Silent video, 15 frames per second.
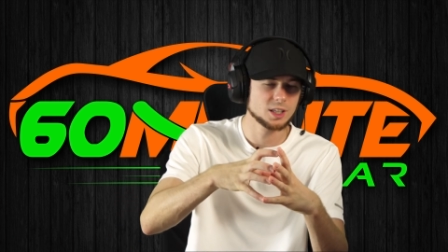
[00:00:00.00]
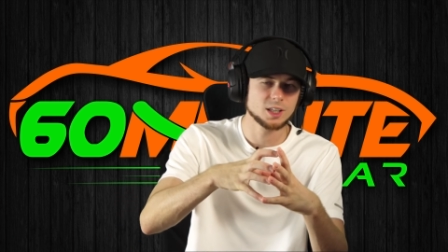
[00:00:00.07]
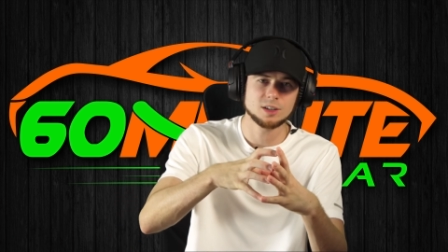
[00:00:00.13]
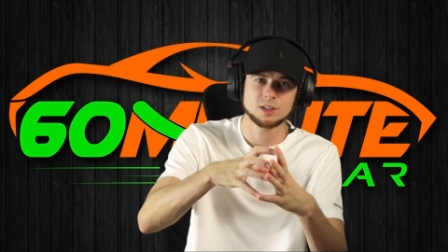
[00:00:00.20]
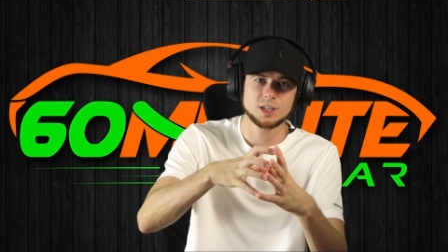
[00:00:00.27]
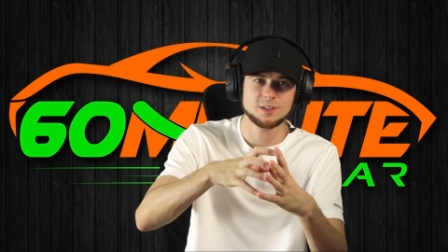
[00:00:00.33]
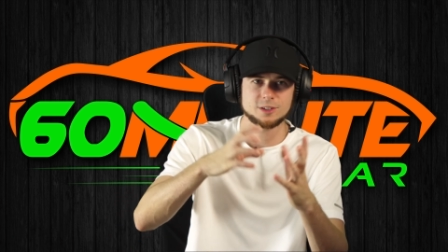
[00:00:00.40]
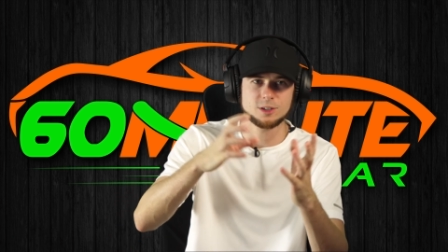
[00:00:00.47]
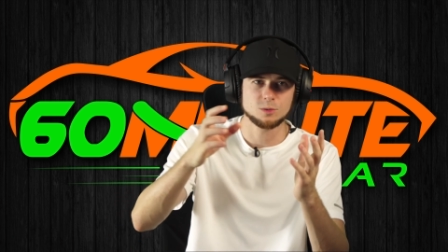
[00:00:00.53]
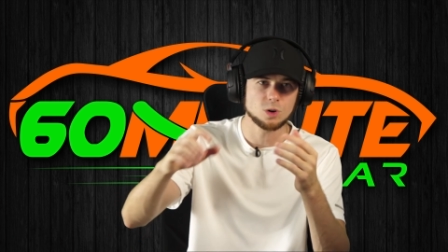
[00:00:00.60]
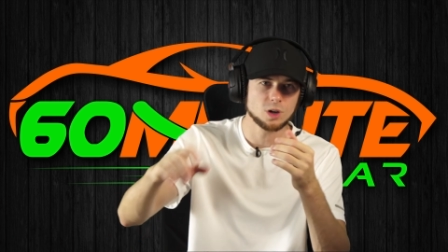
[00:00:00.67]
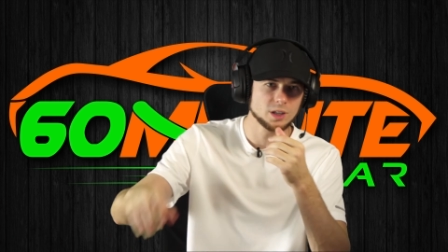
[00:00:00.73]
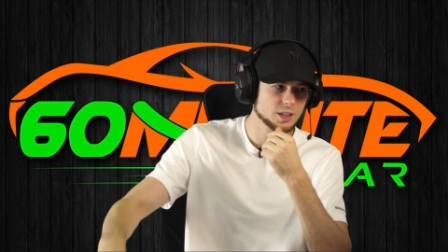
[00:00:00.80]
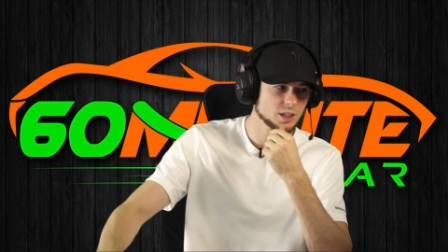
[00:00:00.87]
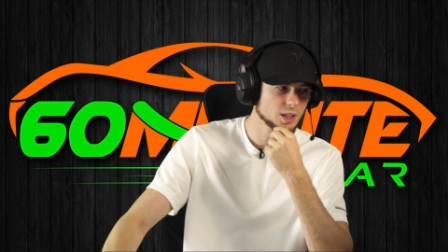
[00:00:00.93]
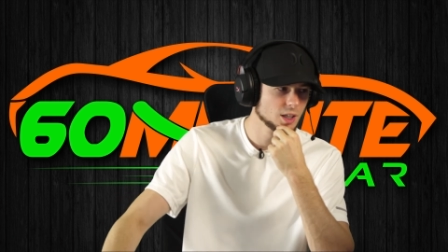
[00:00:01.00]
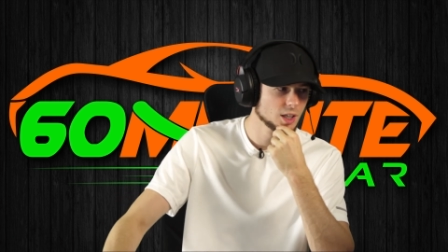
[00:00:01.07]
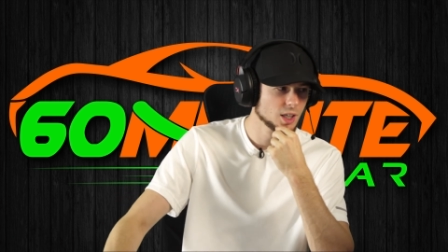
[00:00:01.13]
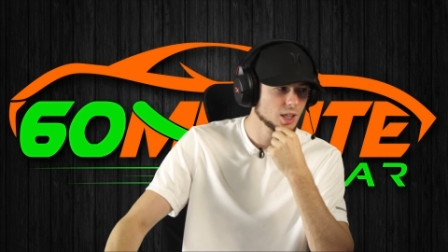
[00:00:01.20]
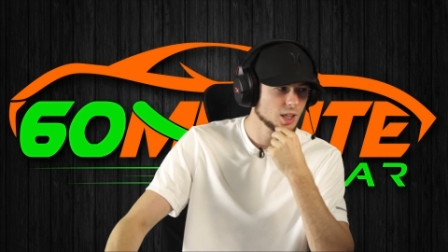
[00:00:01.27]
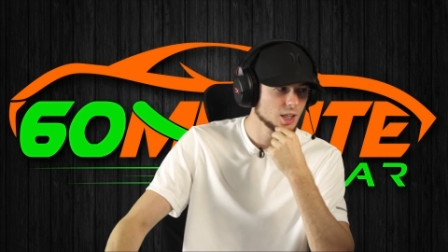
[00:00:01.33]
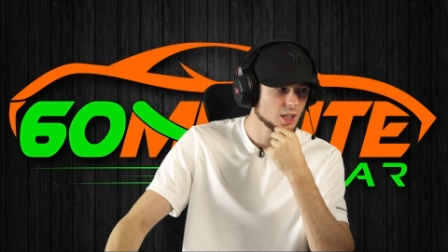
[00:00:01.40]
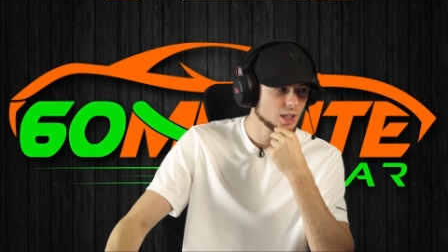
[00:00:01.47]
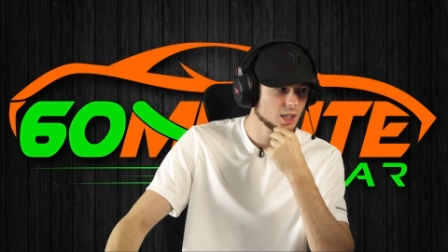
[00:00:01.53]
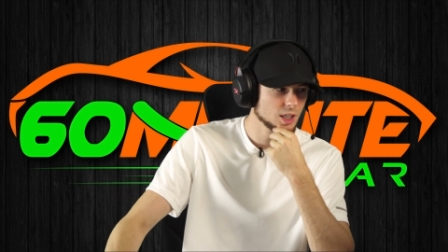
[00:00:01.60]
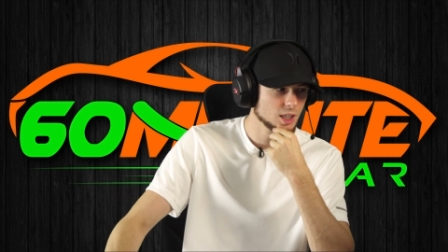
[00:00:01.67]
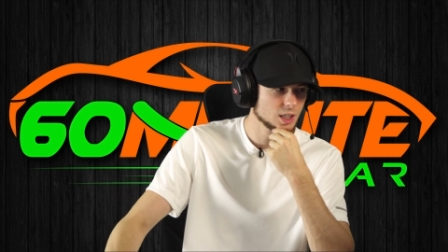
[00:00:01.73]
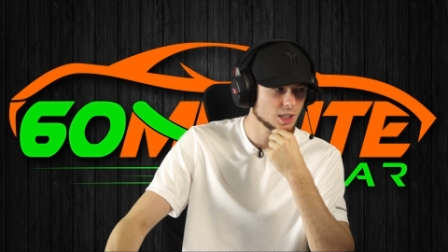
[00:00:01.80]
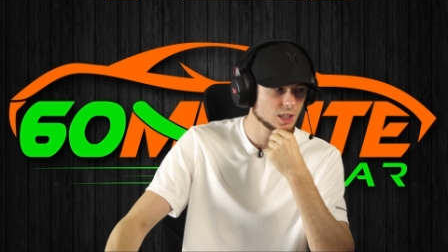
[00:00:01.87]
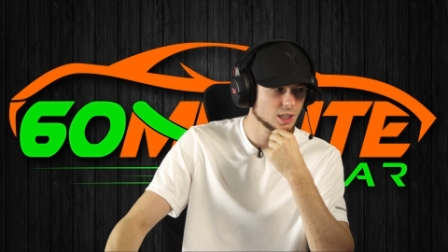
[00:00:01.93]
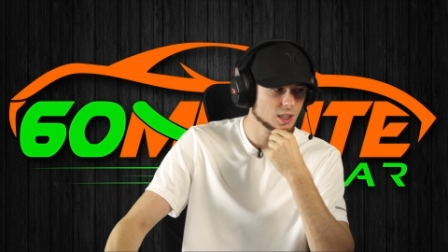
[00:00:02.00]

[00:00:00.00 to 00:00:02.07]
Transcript: know, if you. Oh, want. that'd be that'd be